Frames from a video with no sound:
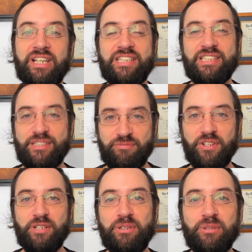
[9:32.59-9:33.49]
It's a
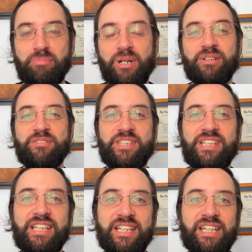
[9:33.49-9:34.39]
fundamental part of
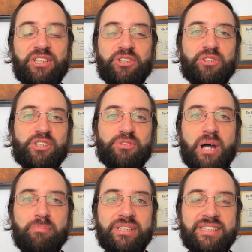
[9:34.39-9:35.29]
the interest rate
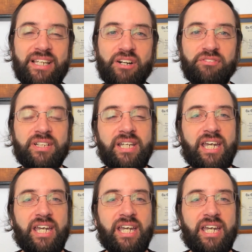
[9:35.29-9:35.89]
swap itself.